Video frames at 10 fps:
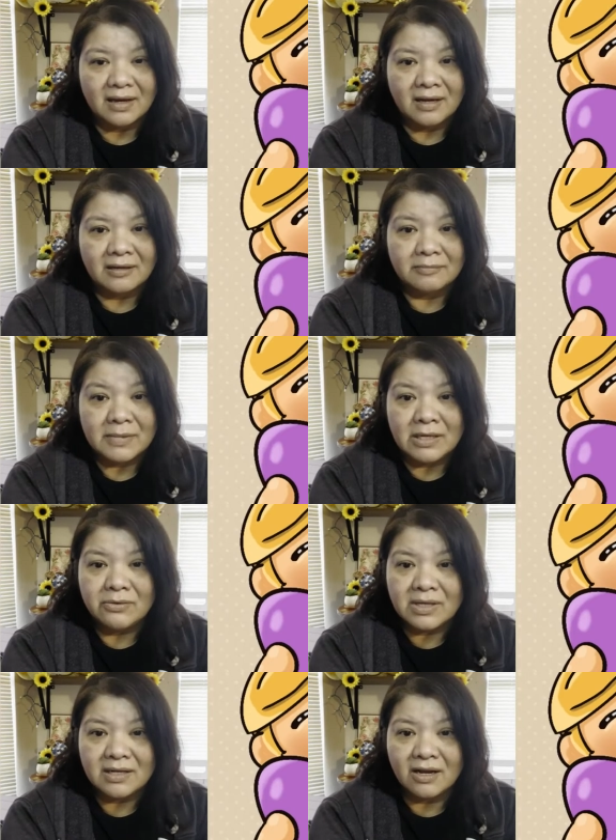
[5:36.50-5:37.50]
Um,
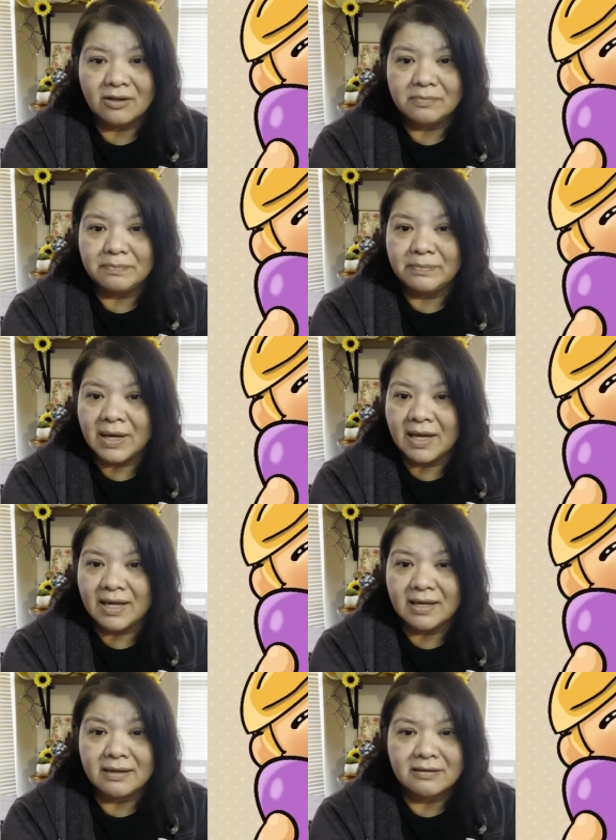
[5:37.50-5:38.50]
you can help
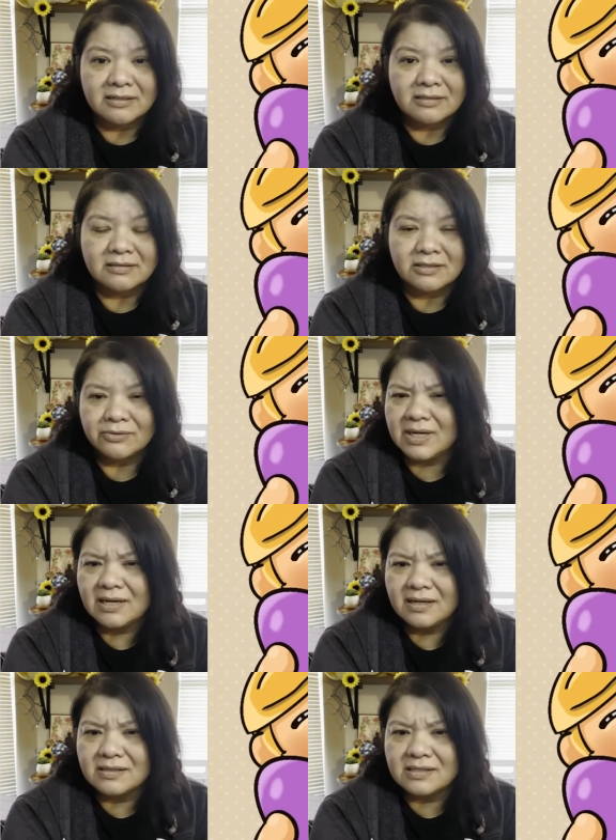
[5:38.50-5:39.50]
by
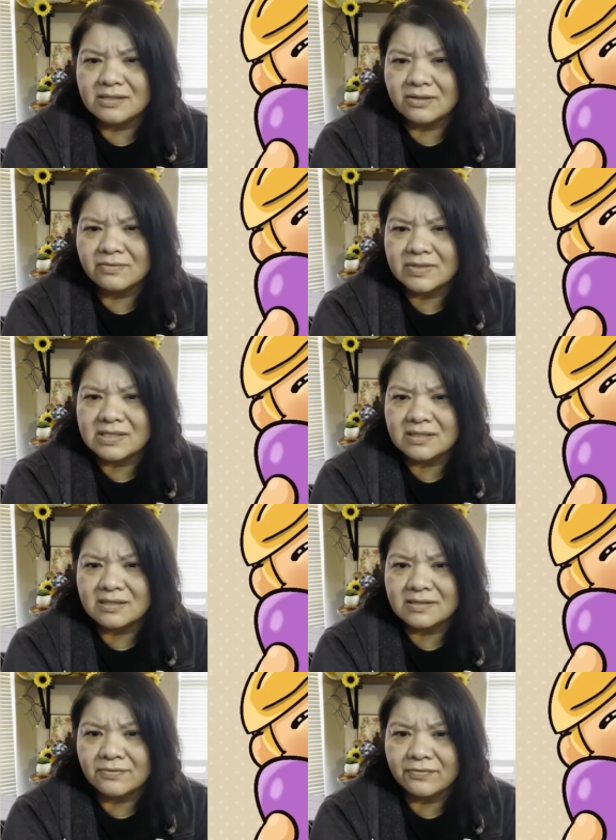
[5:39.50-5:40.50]
donating to
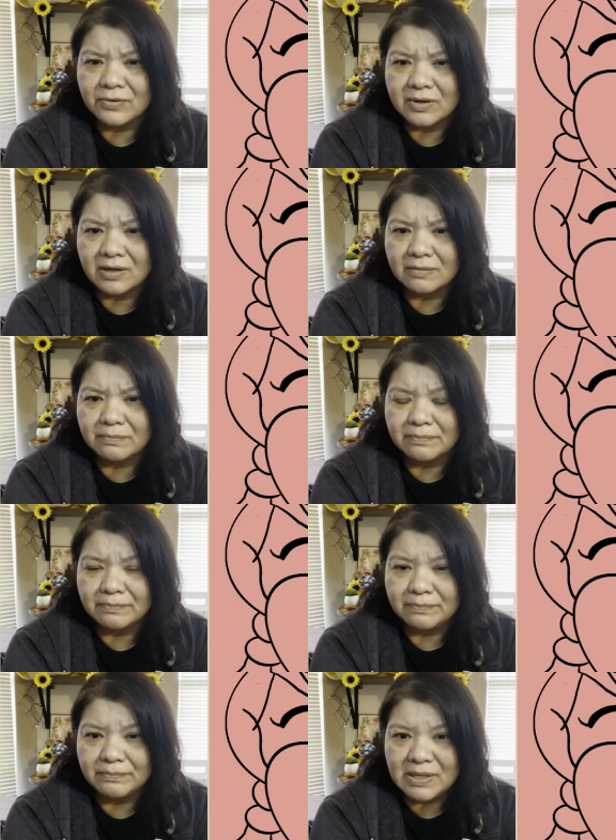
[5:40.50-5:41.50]
services for
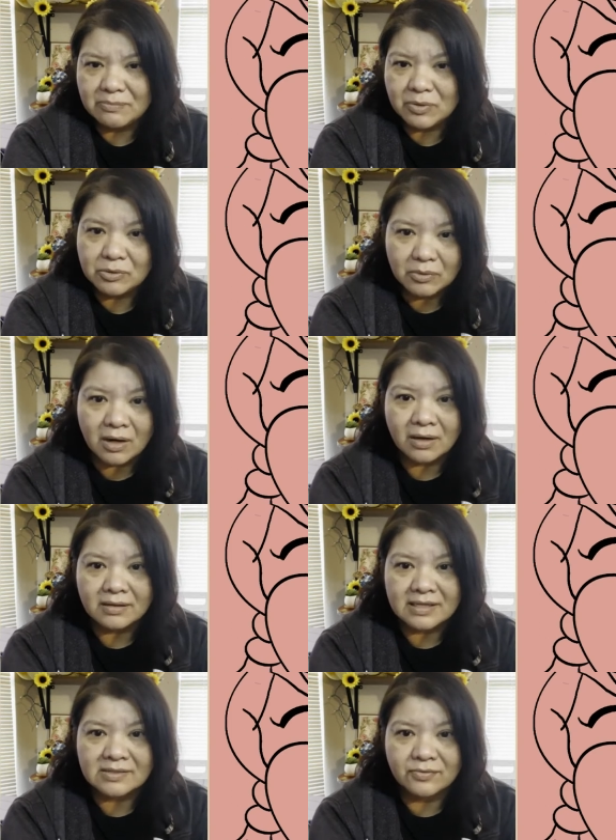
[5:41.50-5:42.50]
people who are
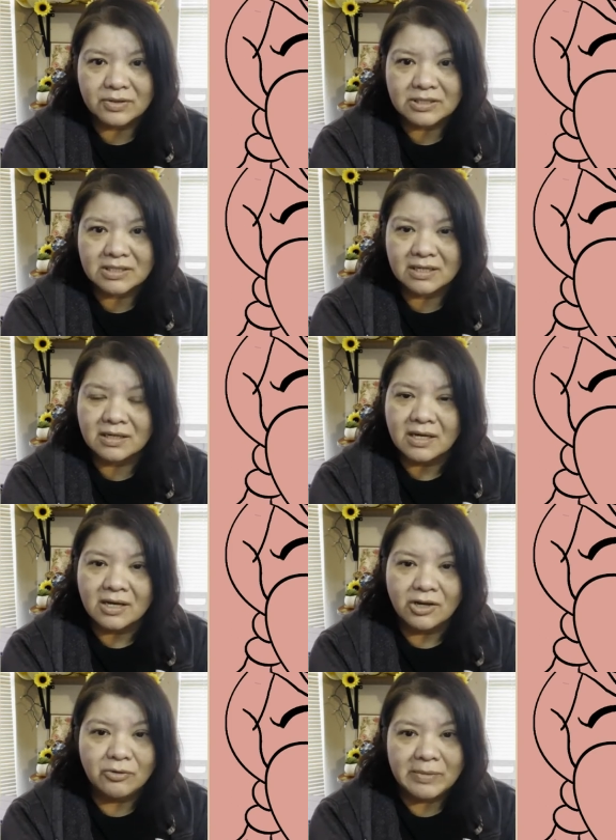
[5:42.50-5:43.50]
less fortunate,
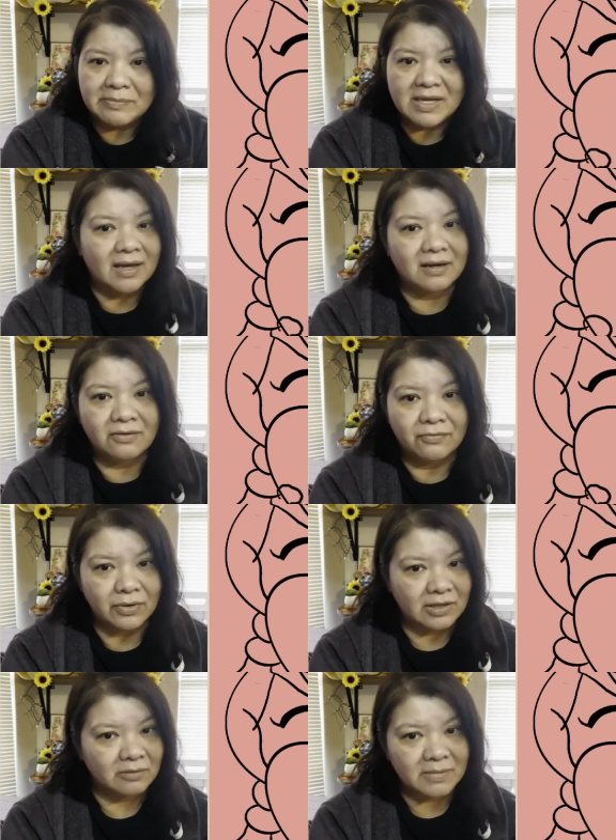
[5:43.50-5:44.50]
who maybe can't
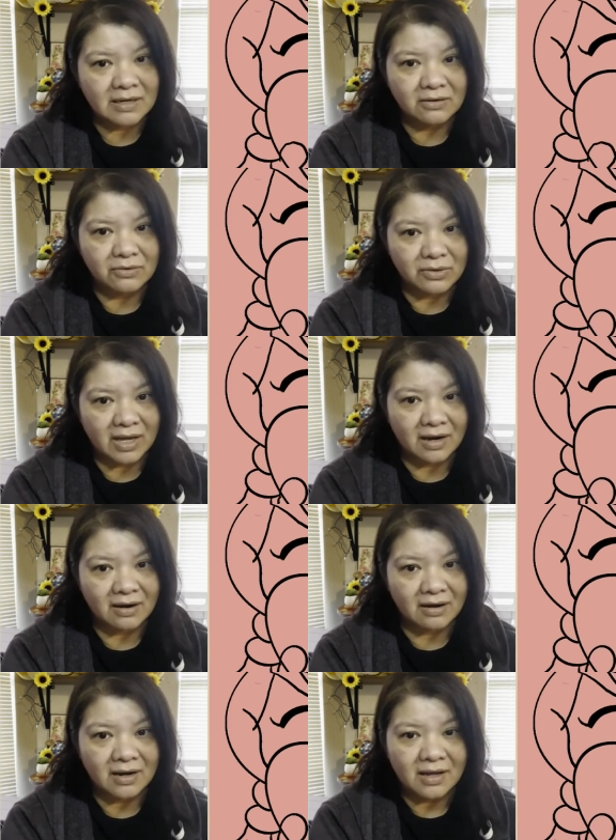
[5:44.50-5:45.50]
afford their medical
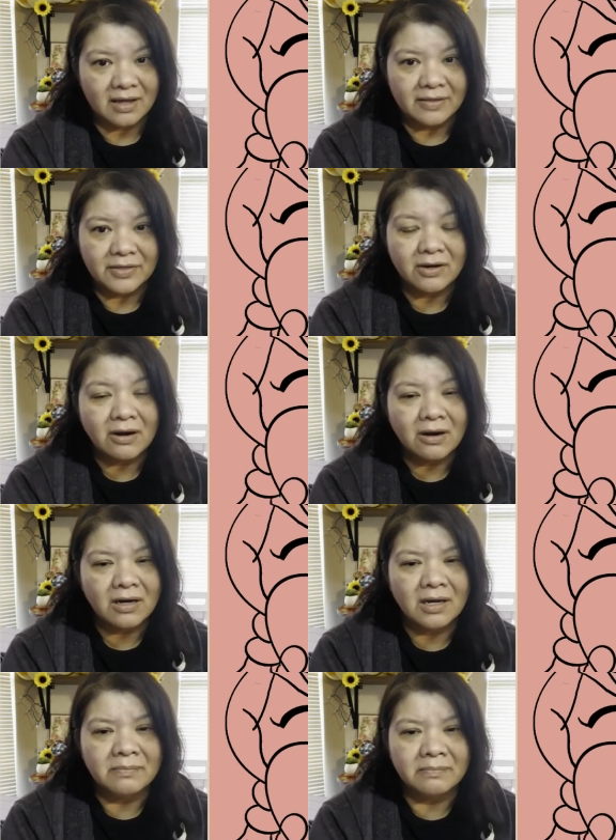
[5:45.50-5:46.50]
care. There
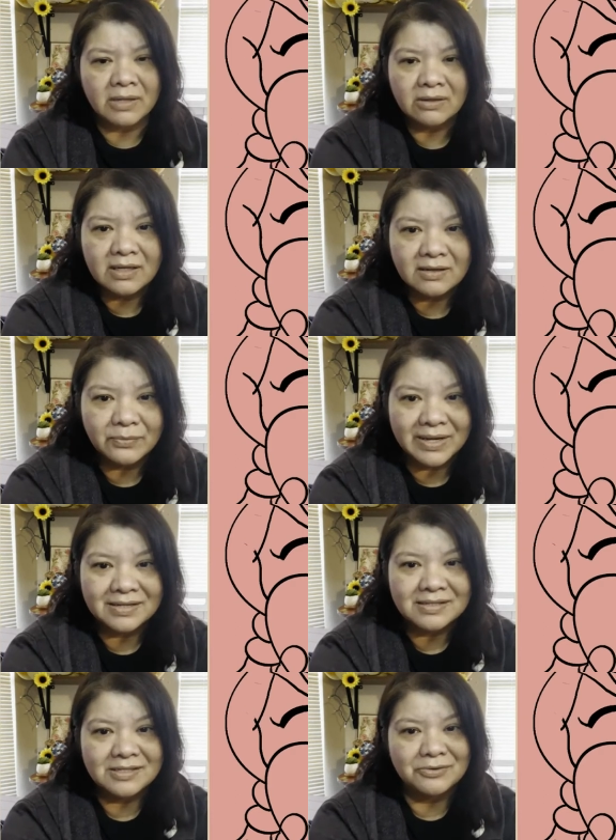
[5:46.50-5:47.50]
are a million
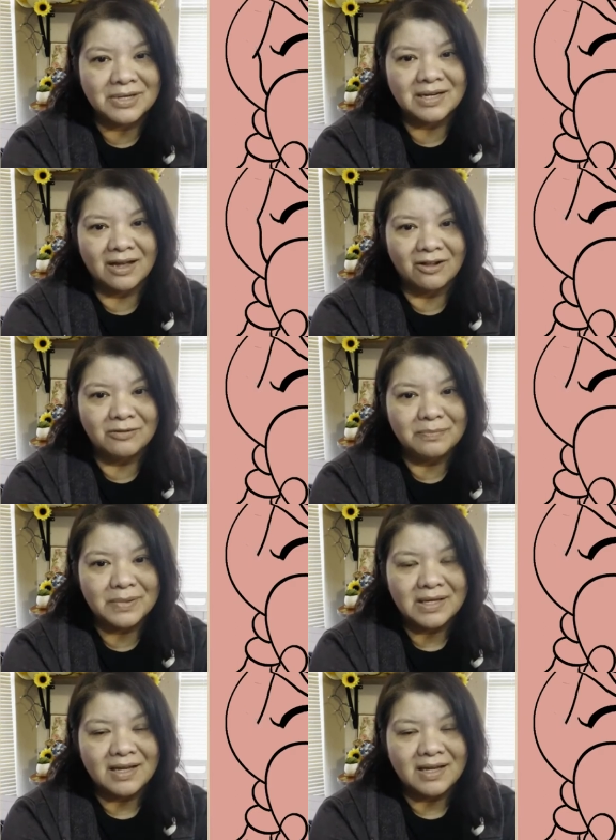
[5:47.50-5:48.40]
ways you can help.